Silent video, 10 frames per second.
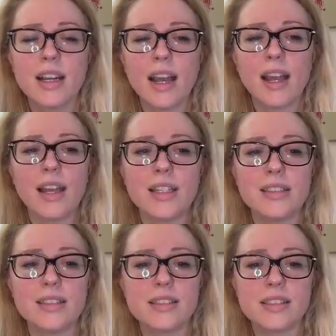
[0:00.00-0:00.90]

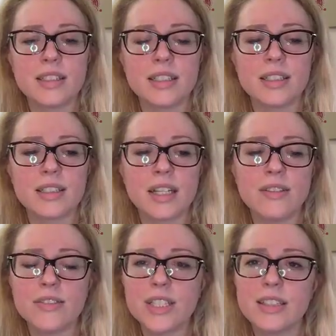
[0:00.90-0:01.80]
and the
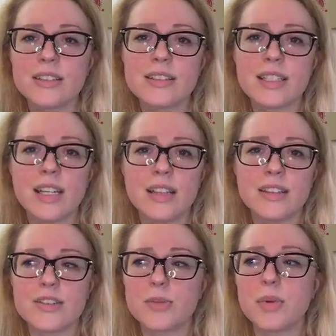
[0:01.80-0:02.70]
confidence and
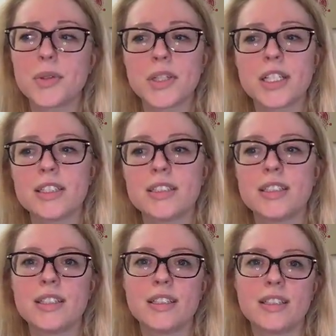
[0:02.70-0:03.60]
the support,
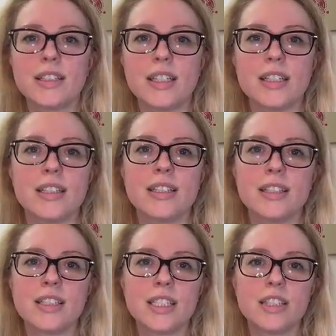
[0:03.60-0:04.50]
like
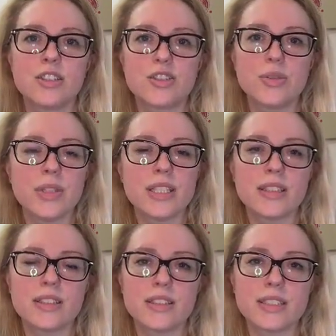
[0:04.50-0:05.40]
just knowing that
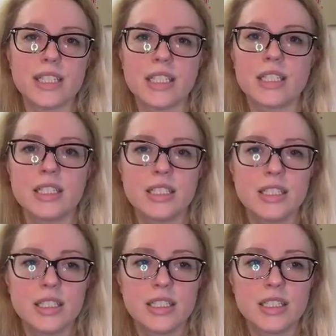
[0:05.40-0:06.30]
there's like
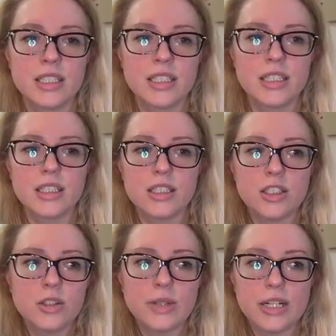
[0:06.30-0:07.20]

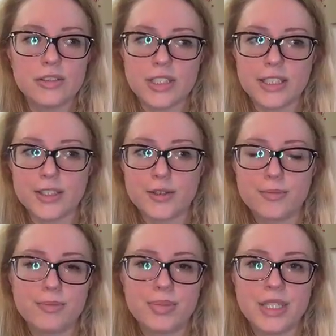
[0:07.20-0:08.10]
you out there,
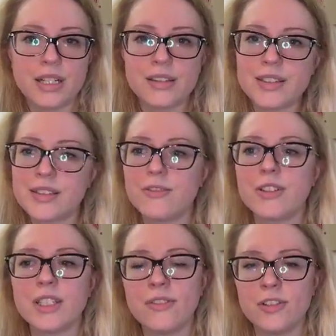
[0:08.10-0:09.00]
but on this
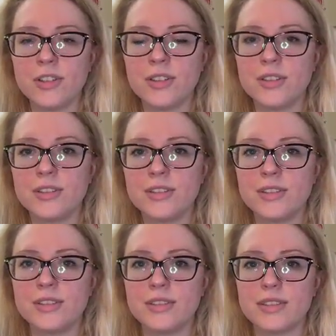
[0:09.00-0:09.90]
different level,
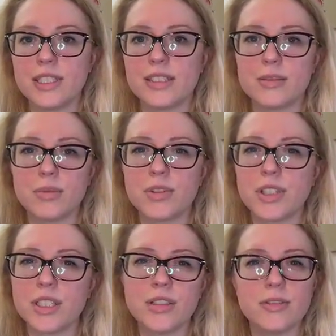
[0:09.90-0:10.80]
like supporting you,